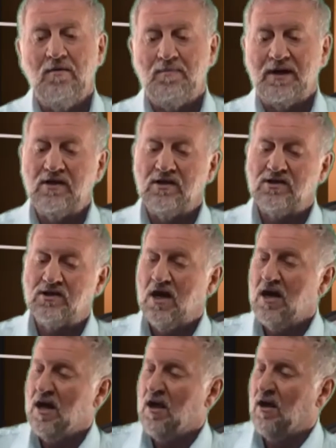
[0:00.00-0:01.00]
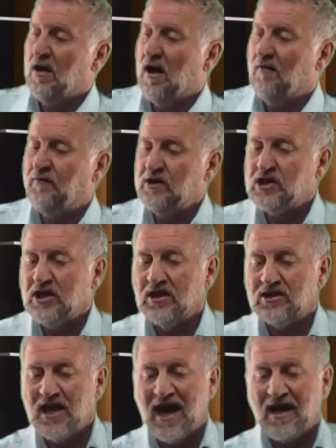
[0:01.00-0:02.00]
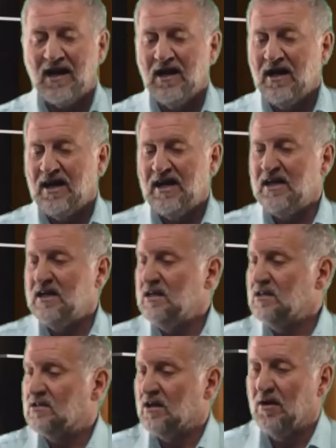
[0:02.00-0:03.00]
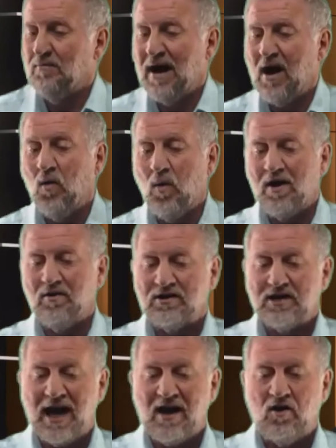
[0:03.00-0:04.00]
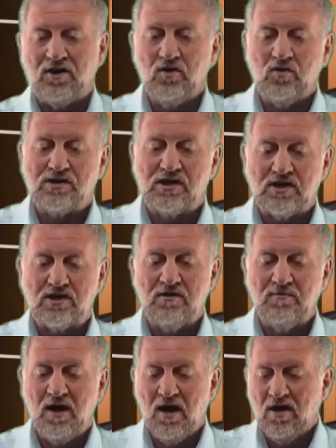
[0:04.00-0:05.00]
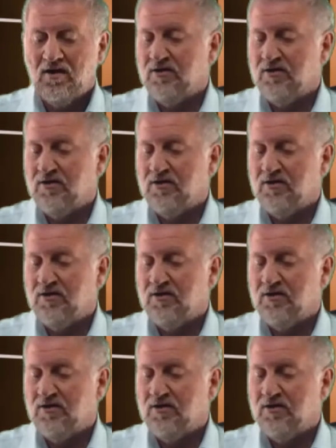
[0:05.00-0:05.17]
because a phishing attack is a malware attack on your system